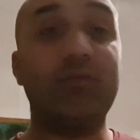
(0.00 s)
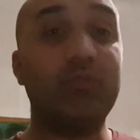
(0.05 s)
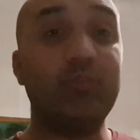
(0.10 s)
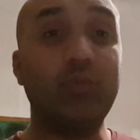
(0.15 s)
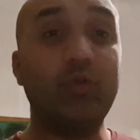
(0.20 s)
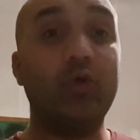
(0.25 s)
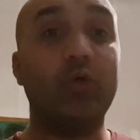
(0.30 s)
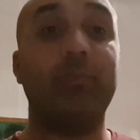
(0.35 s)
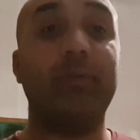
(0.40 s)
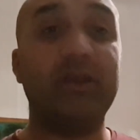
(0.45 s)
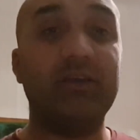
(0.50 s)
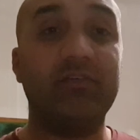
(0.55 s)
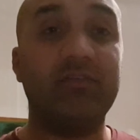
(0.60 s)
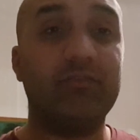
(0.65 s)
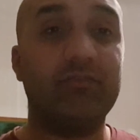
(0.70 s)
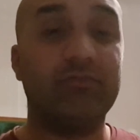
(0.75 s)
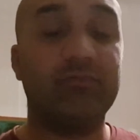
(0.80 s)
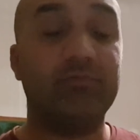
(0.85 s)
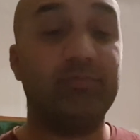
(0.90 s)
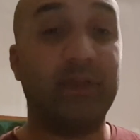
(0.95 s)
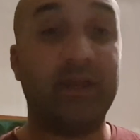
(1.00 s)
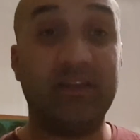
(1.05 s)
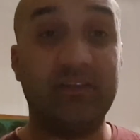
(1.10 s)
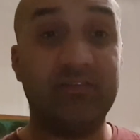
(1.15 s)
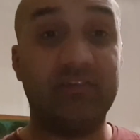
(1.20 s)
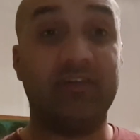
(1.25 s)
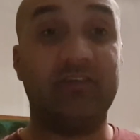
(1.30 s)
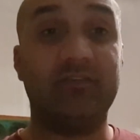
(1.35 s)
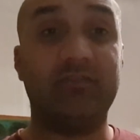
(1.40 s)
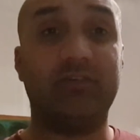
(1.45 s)
We're all
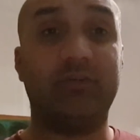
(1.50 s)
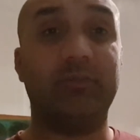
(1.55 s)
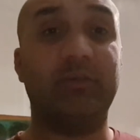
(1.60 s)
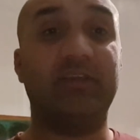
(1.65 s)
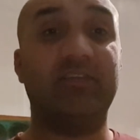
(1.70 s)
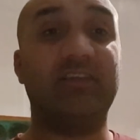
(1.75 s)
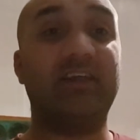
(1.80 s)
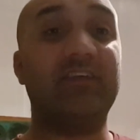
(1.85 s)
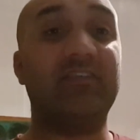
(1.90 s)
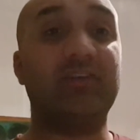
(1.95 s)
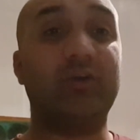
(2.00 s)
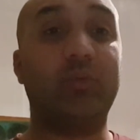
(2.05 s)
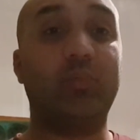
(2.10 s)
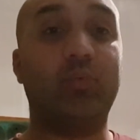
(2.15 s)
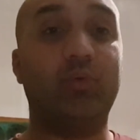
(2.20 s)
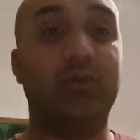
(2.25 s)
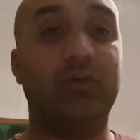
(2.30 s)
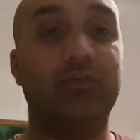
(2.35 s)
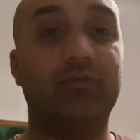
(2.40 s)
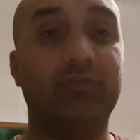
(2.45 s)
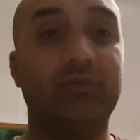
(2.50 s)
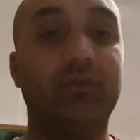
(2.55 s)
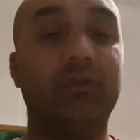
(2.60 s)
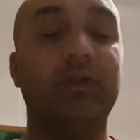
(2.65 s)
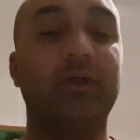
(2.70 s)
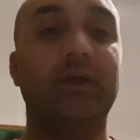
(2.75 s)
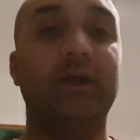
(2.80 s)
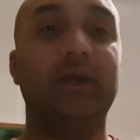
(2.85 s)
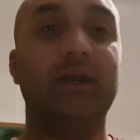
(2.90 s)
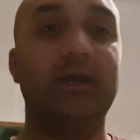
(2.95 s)
benefiting from it, so that's wonderful.